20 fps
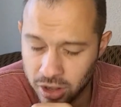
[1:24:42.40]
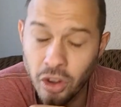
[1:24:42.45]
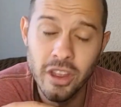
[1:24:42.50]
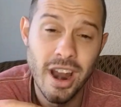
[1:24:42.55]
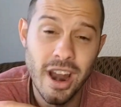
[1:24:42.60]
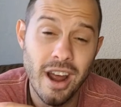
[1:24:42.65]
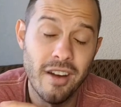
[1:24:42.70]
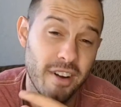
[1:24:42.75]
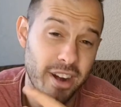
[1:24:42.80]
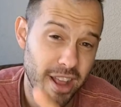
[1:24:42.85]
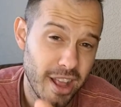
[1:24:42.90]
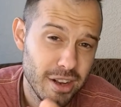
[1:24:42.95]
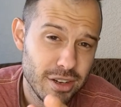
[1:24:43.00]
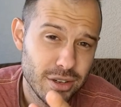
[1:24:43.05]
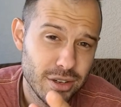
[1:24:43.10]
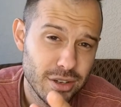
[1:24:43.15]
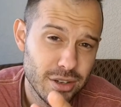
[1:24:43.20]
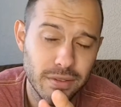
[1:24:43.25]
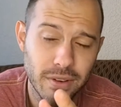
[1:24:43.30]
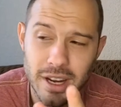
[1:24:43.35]
Clearly not
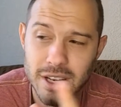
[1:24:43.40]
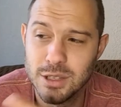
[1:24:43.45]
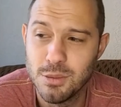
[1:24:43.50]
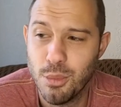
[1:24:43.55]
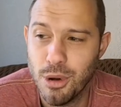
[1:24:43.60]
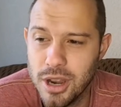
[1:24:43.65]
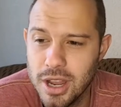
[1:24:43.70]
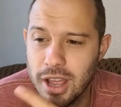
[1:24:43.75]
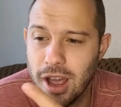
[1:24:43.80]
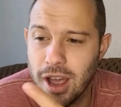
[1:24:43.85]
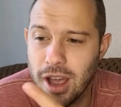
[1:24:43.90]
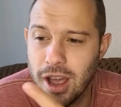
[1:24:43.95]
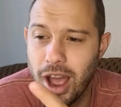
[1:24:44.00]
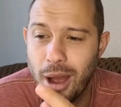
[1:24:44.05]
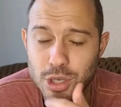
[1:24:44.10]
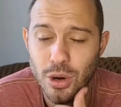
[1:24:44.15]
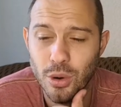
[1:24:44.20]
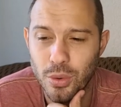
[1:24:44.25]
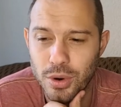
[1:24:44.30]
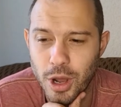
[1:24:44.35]
financial advice, but it,
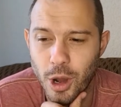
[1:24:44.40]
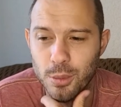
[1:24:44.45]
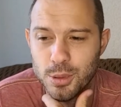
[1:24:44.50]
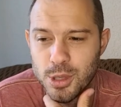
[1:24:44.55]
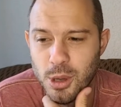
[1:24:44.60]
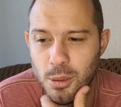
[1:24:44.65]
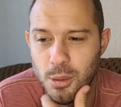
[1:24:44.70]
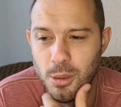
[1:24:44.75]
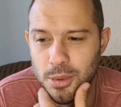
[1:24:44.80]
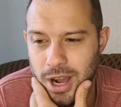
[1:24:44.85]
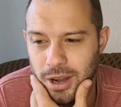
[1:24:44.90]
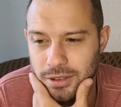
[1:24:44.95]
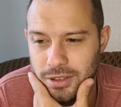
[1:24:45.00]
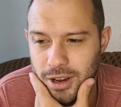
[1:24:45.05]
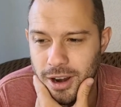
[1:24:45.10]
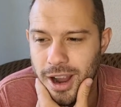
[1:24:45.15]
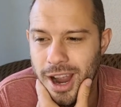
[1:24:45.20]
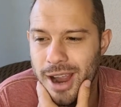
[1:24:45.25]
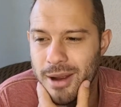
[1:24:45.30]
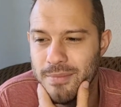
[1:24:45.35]
I'm sure it would help somebody
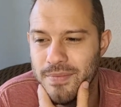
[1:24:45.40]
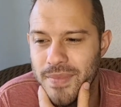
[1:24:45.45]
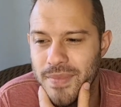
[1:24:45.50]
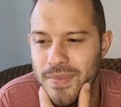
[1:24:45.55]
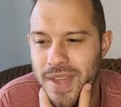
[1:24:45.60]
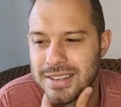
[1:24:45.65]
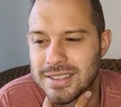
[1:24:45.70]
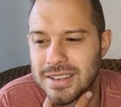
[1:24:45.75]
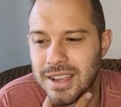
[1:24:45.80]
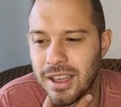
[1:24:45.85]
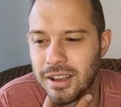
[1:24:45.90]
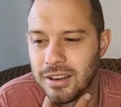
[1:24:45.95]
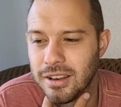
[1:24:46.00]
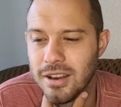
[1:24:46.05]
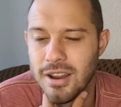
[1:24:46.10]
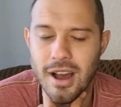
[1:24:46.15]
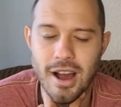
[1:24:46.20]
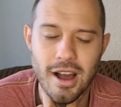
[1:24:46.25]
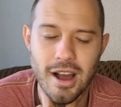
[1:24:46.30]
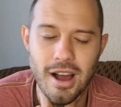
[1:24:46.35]
out there. I'm not
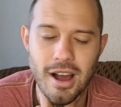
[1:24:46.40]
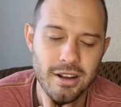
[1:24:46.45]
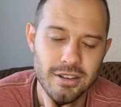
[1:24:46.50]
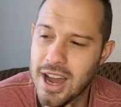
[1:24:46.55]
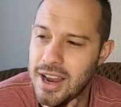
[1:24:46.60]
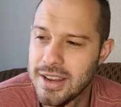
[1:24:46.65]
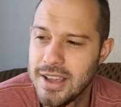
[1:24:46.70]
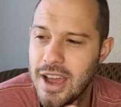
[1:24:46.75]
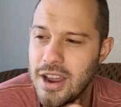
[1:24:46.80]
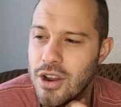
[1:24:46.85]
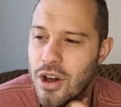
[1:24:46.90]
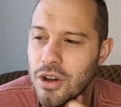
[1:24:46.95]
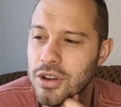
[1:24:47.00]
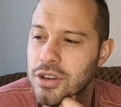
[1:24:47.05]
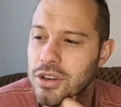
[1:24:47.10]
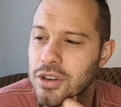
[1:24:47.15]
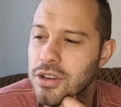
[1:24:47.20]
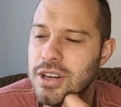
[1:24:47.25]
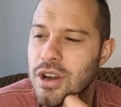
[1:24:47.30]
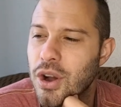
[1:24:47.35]
selling. Nah, Connie, I
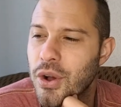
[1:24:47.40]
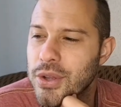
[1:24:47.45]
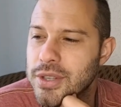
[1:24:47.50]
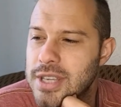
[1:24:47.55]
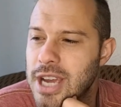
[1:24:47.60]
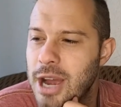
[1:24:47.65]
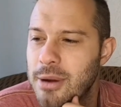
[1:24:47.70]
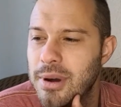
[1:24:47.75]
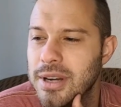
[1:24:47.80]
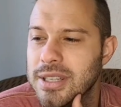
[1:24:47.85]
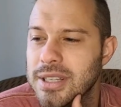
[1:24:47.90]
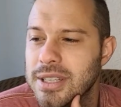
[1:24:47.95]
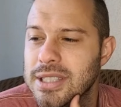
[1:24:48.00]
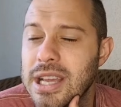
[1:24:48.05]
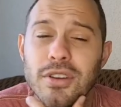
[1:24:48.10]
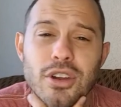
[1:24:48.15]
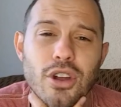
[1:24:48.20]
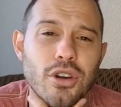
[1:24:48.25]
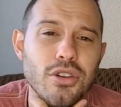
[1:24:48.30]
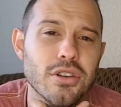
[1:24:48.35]
know you're in here all the time. I
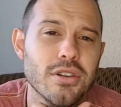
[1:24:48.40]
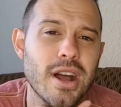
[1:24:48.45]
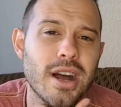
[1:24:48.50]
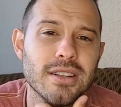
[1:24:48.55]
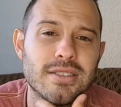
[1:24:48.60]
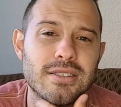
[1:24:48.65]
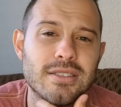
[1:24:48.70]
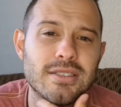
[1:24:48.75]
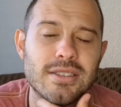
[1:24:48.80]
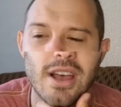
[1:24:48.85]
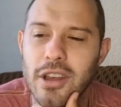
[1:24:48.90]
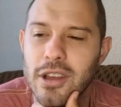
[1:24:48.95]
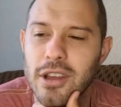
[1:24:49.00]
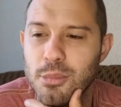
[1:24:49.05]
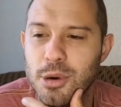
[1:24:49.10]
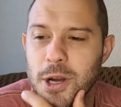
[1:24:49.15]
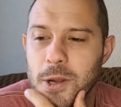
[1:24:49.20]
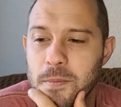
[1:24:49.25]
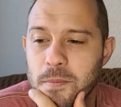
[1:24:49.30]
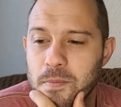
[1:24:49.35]
definitely know you're not
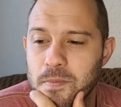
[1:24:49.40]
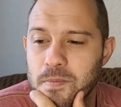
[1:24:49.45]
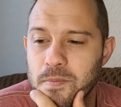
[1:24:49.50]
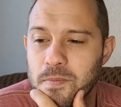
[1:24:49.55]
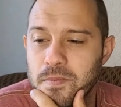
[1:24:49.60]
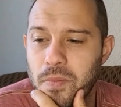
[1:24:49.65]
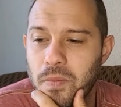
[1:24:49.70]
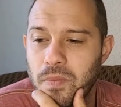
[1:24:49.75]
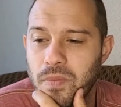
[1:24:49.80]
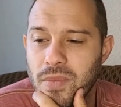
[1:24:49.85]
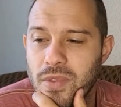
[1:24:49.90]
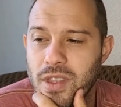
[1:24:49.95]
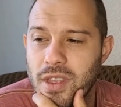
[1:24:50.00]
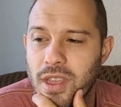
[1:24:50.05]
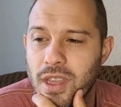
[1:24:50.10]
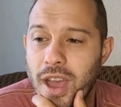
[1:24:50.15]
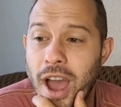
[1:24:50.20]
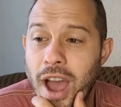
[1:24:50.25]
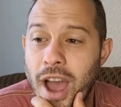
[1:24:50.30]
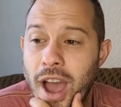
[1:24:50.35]
selling, but
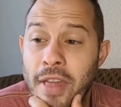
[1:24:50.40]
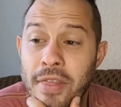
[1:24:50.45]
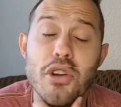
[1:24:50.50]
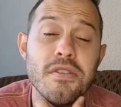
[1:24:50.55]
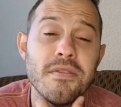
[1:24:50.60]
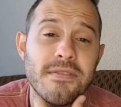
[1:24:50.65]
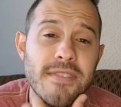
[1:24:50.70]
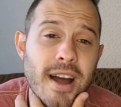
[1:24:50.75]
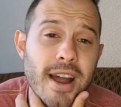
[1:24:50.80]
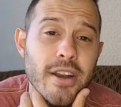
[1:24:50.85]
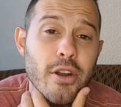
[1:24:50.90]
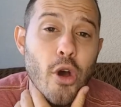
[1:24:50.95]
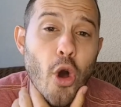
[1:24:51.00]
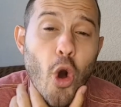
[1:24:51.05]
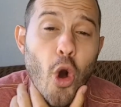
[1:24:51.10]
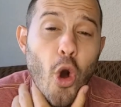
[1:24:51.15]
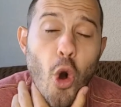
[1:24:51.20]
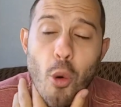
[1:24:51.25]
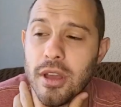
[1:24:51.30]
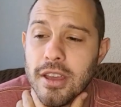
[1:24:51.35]
I think you can find
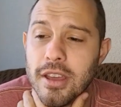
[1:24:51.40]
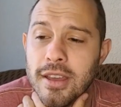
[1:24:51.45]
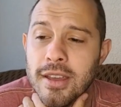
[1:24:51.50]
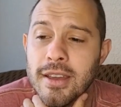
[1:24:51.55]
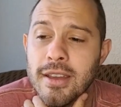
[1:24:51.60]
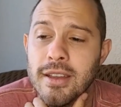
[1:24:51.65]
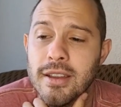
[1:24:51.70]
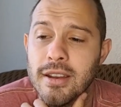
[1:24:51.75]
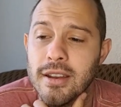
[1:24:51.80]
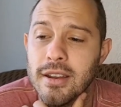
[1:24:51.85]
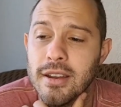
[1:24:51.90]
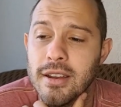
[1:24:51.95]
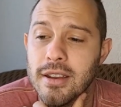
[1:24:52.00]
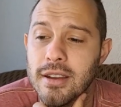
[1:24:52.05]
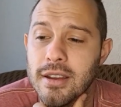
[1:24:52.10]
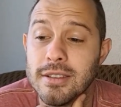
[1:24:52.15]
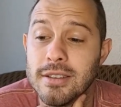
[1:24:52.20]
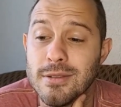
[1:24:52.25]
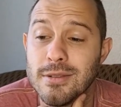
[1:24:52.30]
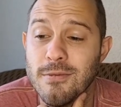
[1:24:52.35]
hope in
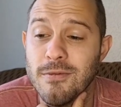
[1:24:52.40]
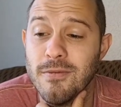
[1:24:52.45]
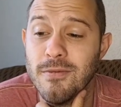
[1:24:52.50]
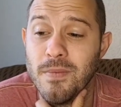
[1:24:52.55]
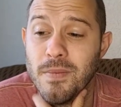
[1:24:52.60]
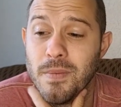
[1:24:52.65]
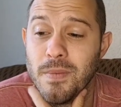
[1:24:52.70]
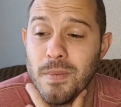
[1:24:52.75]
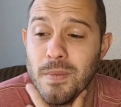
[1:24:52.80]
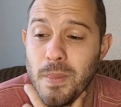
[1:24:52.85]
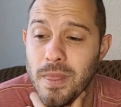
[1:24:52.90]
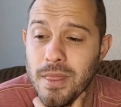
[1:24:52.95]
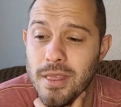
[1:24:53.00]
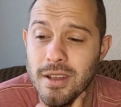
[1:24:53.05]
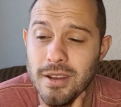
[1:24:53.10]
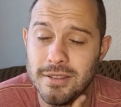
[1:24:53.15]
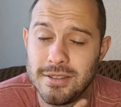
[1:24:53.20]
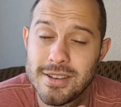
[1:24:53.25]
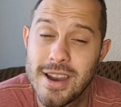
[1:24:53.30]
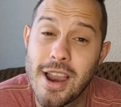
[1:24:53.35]
in some.
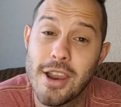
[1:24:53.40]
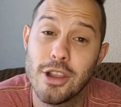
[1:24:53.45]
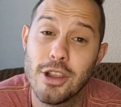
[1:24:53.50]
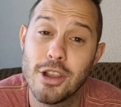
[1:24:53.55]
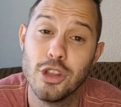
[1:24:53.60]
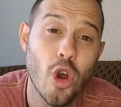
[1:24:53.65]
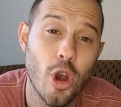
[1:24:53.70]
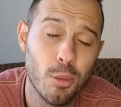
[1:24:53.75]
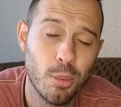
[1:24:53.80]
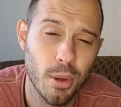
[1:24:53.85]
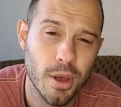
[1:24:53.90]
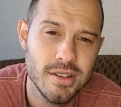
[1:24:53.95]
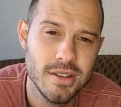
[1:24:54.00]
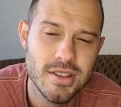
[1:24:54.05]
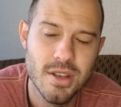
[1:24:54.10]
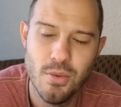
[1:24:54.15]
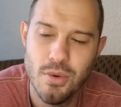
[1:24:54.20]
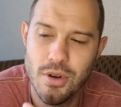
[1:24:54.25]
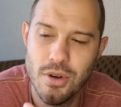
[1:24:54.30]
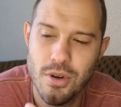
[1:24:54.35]
It's not a dark
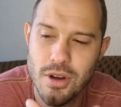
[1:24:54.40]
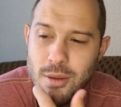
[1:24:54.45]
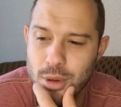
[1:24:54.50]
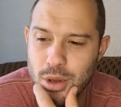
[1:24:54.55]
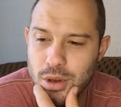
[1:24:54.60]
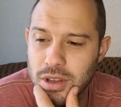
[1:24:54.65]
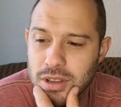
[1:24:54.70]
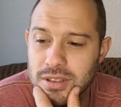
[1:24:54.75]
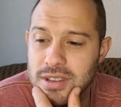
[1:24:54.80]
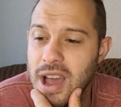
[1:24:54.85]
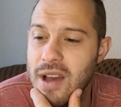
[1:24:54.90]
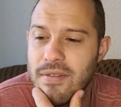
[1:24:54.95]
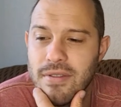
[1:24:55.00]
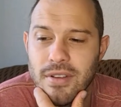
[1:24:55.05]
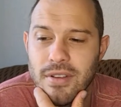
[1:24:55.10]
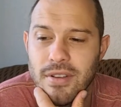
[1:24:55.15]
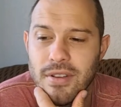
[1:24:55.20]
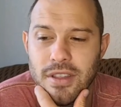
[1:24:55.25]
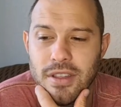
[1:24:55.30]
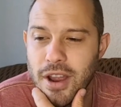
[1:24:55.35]
place that we're in, but you can
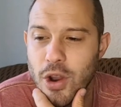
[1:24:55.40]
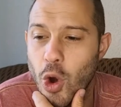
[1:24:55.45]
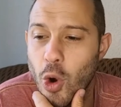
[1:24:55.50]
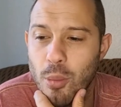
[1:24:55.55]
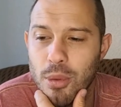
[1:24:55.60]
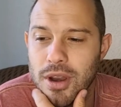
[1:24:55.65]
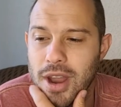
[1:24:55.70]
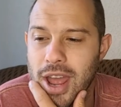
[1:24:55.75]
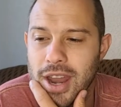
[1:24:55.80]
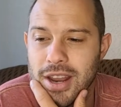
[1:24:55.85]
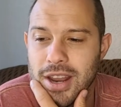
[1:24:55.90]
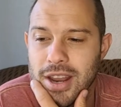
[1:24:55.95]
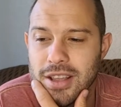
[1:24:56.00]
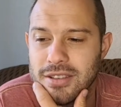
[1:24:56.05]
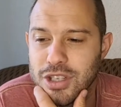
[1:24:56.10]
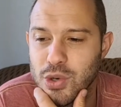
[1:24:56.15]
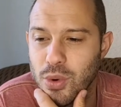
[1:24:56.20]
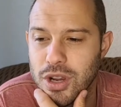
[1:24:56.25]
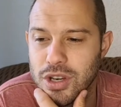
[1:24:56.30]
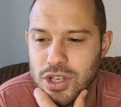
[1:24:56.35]
definitely find hope in any
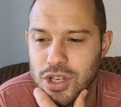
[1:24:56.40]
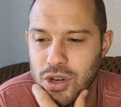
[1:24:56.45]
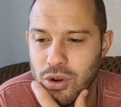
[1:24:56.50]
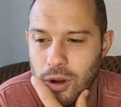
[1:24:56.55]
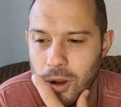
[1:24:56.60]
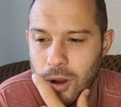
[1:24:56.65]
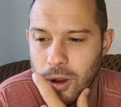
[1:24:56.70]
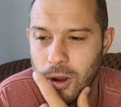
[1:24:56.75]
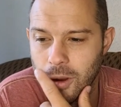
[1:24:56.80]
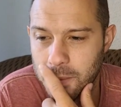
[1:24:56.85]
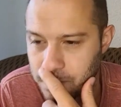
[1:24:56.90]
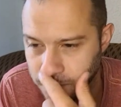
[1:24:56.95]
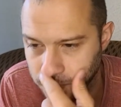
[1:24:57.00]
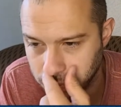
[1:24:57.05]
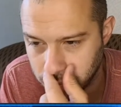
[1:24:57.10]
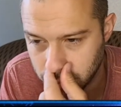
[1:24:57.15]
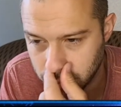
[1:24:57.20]
situation you're in.